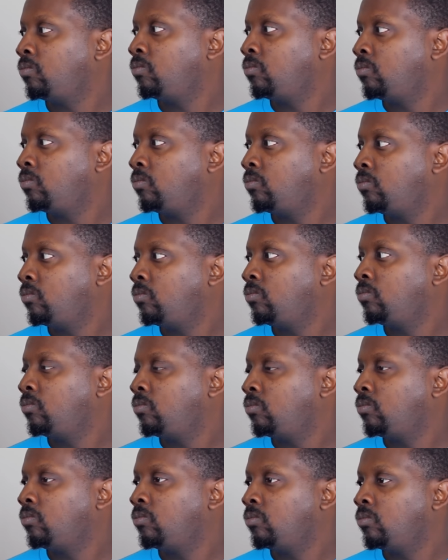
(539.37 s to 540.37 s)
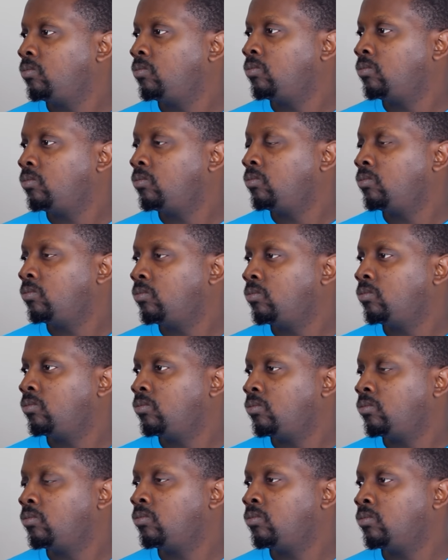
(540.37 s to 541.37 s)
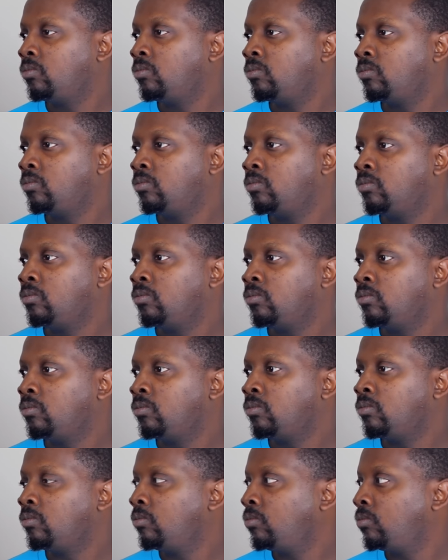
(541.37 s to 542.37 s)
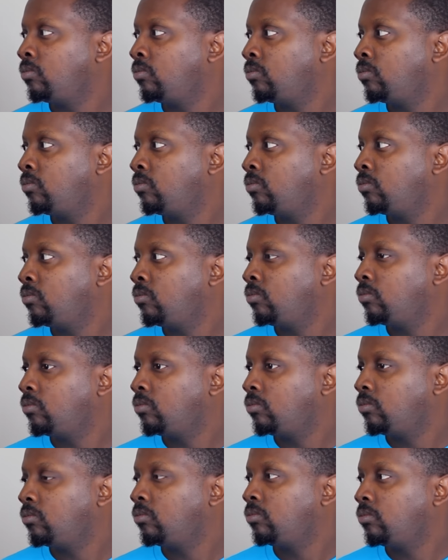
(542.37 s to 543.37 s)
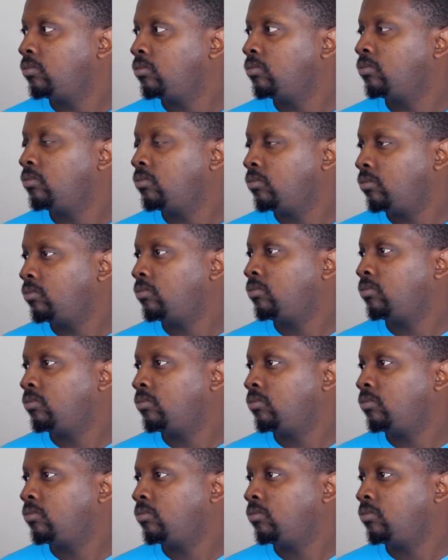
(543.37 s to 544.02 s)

The person shown says nothing.